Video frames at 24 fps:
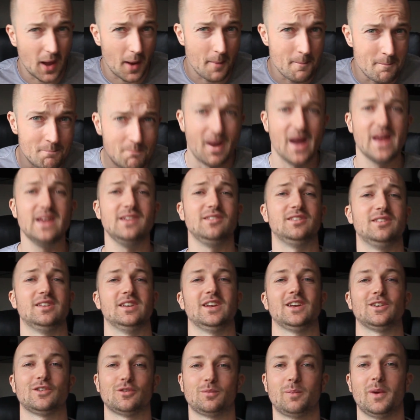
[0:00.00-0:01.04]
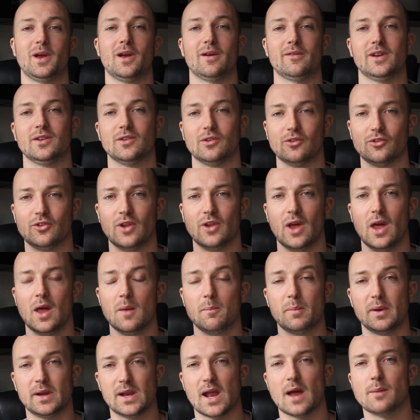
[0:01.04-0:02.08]
amazing experience
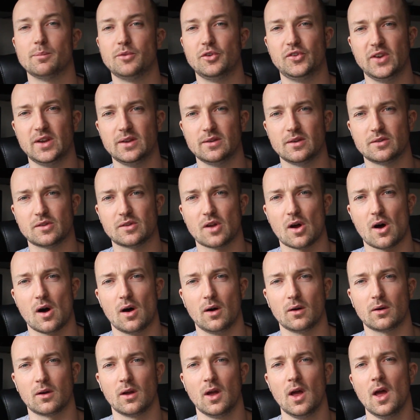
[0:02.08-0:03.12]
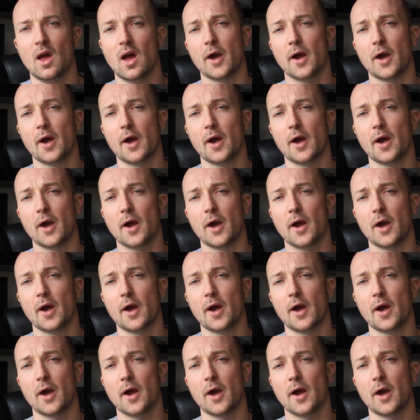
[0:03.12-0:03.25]
being able to see in the dark.